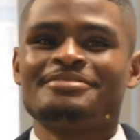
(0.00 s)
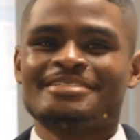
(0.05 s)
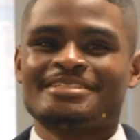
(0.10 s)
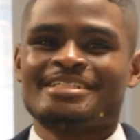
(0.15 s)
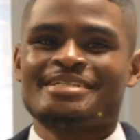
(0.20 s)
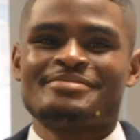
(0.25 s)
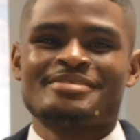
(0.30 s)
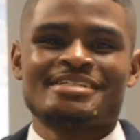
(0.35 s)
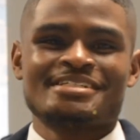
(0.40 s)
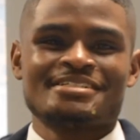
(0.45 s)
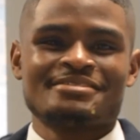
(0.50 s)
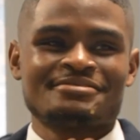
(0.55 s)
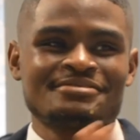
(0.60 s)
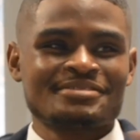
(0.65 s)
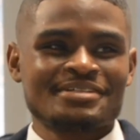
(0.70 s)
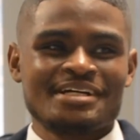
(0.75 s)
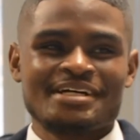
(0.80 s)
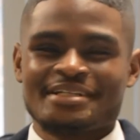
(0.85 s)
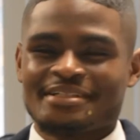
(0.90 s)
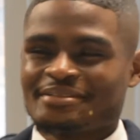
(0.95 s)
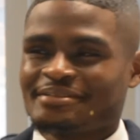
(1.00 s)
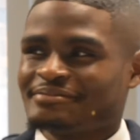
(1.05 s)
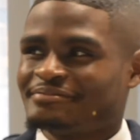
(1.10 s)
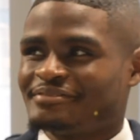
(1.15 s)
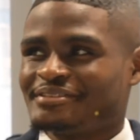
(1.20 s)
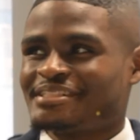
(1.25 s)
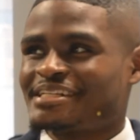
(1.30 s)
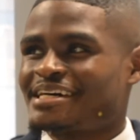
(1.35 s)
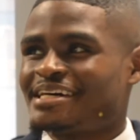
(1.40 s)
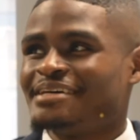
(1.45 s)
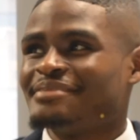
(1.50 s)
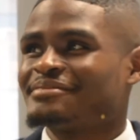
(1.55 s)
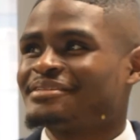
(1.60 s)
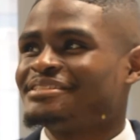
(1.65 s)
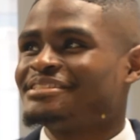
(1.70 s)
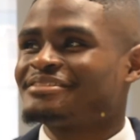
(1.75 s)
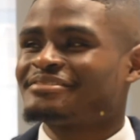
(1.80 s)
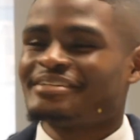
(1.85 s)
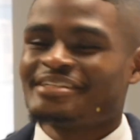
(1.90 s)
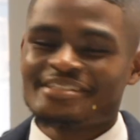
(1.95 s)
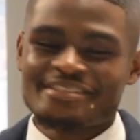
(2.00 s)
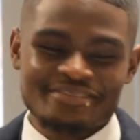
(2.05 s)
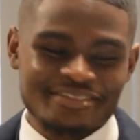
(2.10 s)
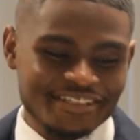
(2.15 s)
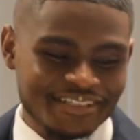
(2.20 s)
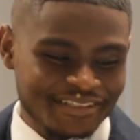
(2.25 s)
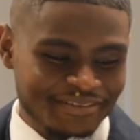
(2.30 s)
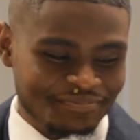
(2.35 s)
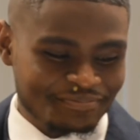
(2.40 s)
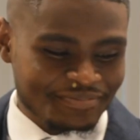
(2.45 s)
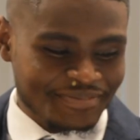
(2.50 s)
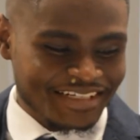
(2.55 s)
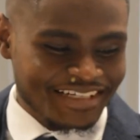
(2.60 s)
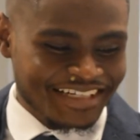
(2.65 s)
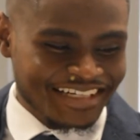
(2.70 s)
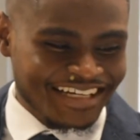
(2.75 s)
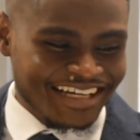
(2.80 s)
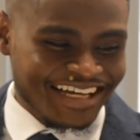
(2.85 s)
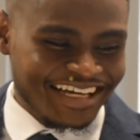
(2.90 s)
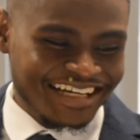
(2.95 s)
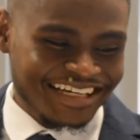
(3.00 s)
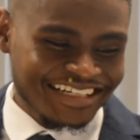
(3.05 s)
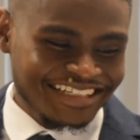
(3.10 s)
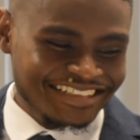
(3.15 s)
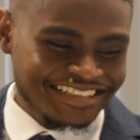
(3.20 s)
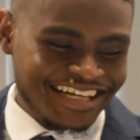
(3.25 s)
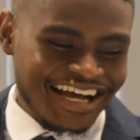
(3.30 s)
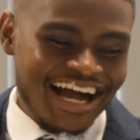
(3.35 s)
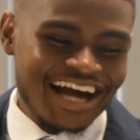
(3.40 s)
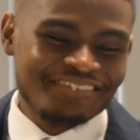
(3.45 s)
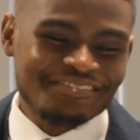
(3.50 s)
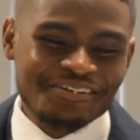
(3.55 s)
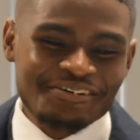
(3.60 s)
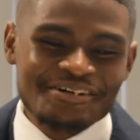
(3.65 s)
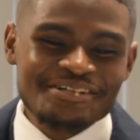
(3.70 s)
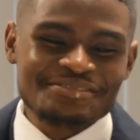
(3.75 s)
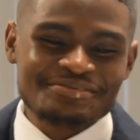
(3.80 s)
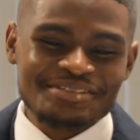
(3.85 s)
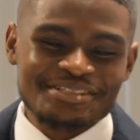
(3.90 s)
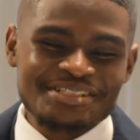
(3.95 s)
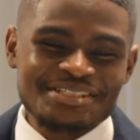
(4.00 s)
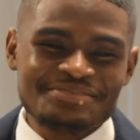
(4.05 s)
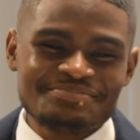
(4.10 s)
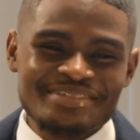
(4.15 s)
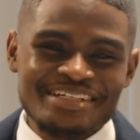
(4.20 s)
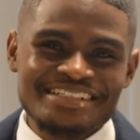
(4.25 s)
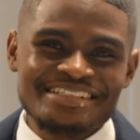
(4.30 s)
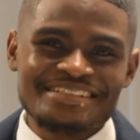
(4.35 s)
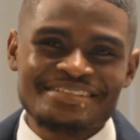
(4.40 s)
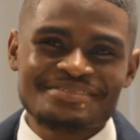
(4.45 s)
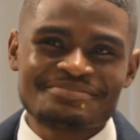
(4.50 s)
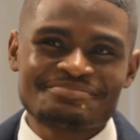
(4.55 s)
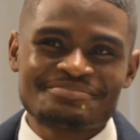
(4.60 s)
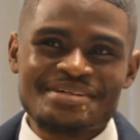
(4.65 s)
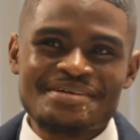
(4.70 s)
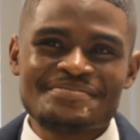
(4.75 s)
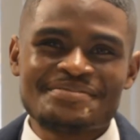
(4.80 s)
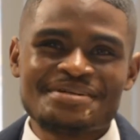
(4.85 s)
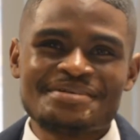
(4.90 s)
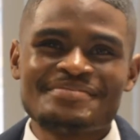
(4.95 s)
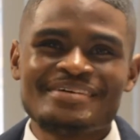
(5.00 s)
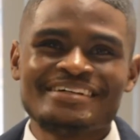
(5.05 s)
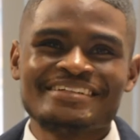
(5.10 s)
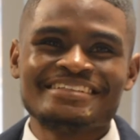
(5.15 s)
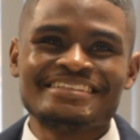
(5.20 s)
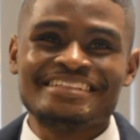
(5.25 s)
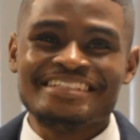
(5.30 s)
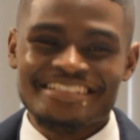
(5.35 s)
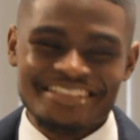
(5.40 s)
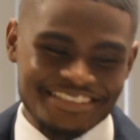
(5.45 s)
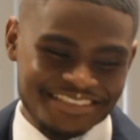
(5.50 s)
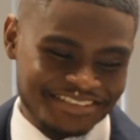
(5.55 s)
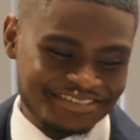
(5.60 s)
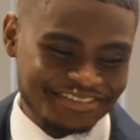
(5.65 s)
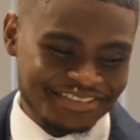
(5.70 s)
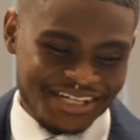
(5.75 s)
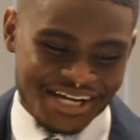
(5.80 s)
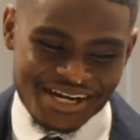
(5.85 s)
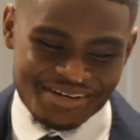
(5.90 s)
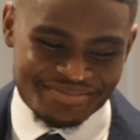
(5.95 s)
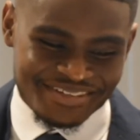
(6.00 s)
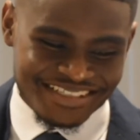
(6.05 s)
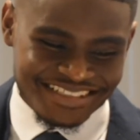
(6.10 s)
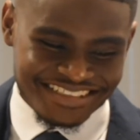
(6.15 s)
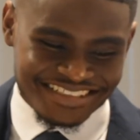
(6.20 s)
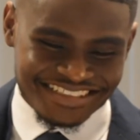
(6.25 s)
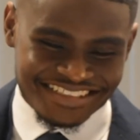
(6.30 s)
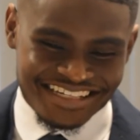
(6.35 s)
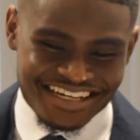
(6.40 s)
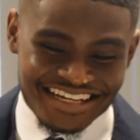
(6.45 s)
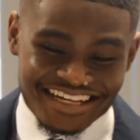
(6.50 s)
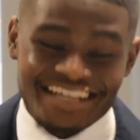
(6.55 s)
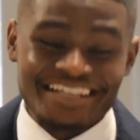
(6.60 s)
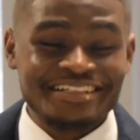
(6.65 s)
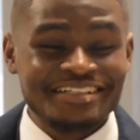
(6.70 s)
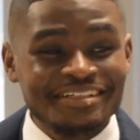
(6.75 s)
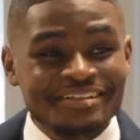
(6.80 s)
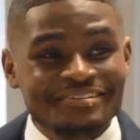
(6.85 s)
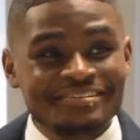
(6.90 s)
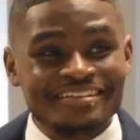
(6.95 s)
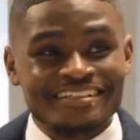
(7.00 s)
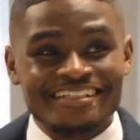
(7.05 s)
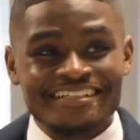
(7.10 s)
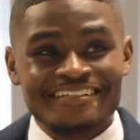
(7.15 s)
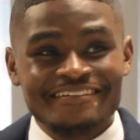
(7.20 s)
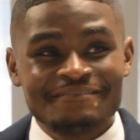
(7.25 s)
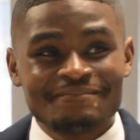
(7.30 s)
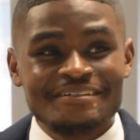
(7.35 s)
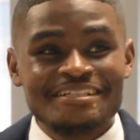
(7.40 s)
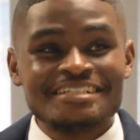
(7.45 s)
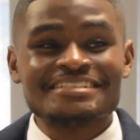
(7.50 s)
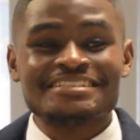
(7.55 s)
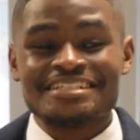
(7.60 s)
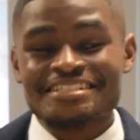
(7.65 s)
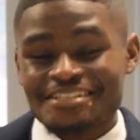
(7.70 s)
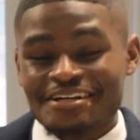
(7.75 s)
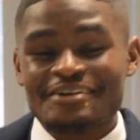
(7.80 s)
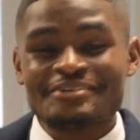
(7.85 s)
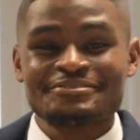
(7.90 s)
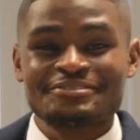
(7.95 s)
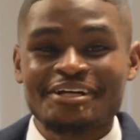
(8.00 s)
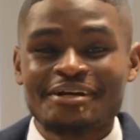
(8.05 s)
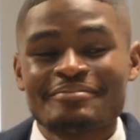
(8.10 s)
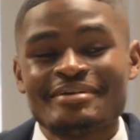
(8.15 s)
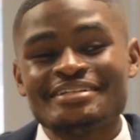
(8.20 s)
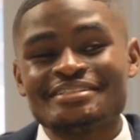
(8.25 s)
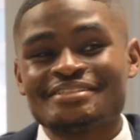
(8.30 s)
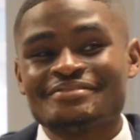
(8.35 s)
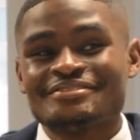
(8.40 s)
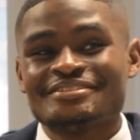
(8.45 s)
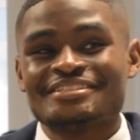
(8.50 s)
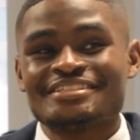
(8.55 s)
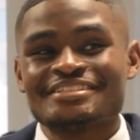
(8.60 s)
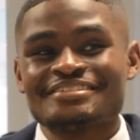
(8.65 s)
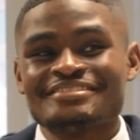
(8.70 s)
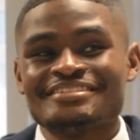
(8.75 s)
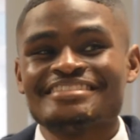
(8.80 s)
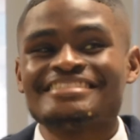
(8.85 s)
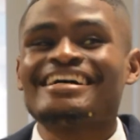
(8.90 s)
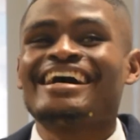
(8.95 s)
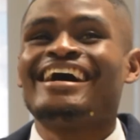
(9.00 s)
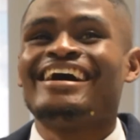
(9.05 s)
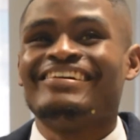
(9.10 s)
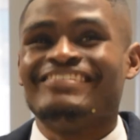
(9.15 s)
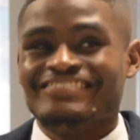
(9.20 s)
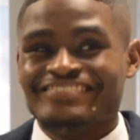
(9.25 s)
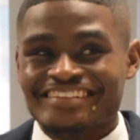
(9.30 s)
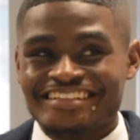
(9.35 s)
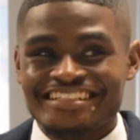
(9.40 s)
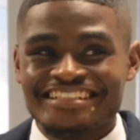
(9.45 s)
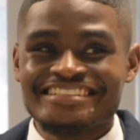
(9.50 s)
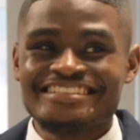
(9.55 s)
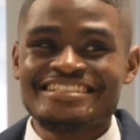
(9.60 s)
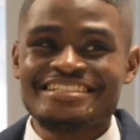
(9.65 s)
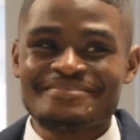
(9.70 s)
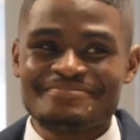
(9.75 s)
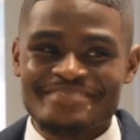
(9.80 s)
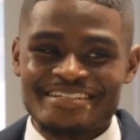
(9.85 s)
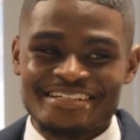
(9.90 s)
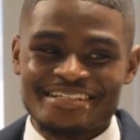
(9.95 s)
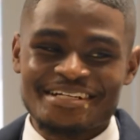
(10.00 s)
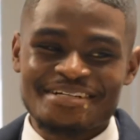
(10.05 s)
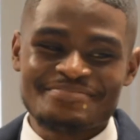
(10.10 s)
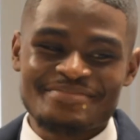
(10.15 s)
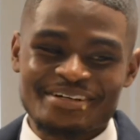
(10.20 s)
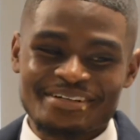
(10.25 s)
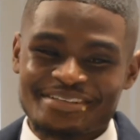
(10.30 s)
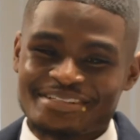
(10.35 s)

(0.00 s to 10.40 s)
today because for time constraints, right? And I've always wanted to speak to people about these two topics. Like literally, since I started my interview series, I wanted to speak about